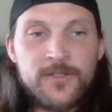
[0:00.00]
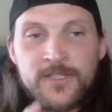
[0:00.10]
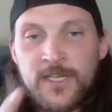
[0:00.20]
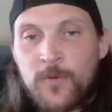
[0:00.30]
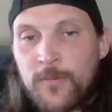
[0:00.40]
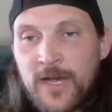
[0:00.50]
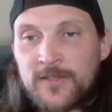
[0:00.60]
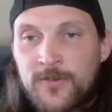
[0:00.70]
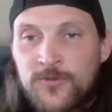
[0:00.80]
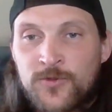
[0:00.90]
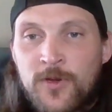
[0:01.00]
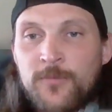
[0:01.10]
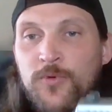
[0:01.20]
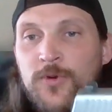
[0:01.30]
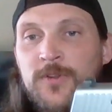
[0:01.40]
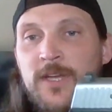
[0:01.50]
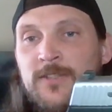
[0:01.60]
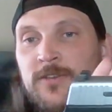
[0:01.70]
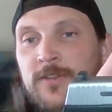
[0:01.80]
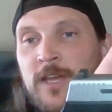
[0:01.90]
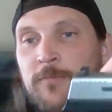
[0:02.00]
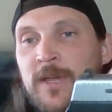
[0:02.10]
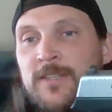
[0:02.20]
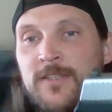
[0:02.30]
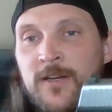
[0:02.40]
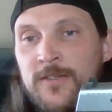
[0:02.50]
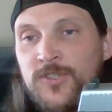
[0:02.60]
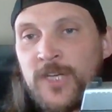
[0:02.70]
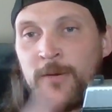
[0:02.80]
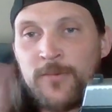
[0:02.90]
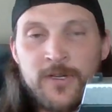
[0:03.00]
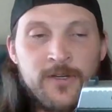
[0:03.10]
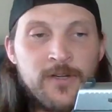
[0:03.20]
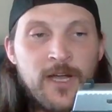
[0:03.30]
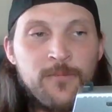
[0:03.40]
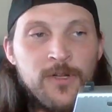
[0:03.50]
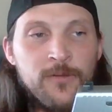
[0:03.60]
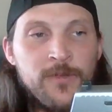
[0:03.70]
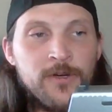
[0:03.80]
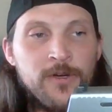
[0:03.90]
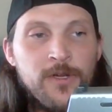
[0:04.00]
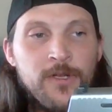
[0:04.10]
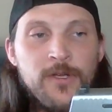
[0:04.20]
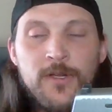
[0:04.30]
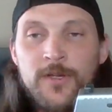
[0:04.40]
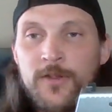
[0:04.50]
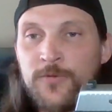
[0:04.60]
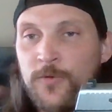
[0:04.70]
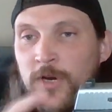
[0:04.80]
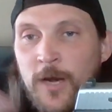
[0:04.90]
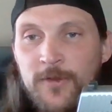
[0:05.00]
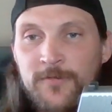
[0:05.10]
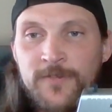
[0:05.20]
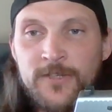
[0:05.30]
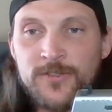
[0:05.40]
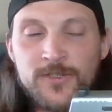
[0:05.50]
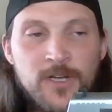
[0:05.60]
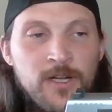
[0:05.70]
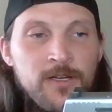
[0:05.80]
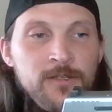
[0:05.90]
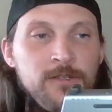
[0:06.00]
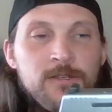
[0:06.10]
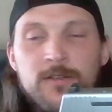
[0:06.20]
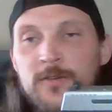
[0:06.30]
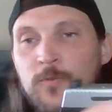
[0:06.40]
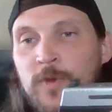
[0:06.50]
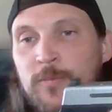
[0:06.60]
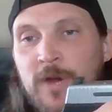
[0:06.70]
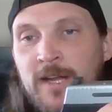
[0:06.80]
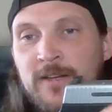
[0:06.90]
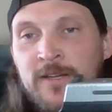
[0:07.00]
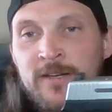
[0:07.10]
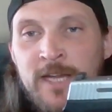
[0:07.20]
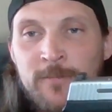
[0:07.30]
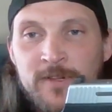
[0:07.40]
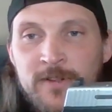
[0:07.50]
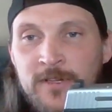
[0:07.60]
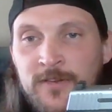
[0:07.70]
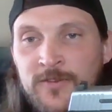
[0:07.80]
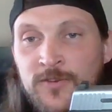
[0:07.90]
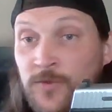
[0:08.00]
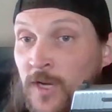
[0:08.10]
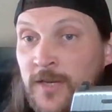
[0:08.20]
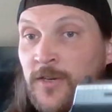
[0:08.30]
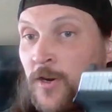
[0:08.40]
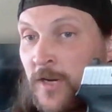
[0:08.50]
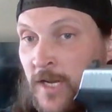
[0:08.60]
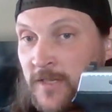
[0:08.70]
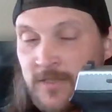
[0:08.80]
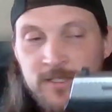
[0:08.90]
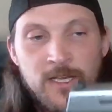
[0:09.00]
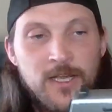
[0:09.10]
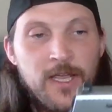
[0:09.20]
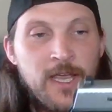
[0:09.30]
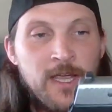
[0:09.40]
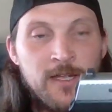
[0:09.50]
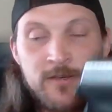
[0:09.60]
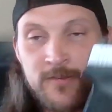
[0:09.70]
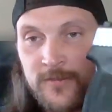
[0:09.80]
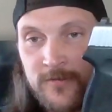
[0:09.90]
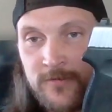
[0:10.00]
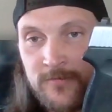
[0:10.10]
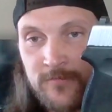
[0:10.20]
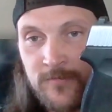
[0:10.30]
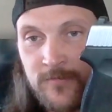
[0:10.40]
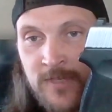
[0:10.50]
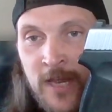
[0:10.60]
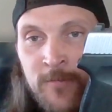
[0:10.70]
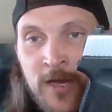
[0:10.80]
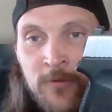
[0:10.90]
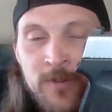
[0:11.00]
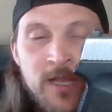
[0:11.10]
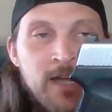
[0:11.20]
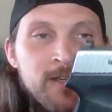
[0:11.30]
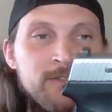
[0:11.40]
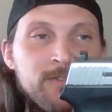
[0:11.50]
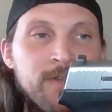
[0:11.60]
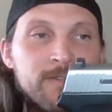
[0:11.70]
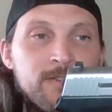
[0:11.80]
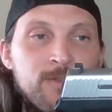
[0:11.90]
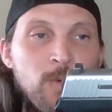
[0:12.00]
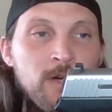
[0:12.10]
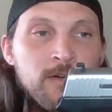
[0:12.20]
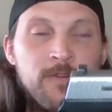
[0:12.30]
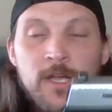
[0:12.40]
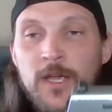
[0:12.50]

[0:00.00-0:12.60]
Sig went back to the drawing board. They took that base gun, chambered it in 9mm, threw a couple of features on, rebranded it, named it the 290RS, and came out with that in 2012.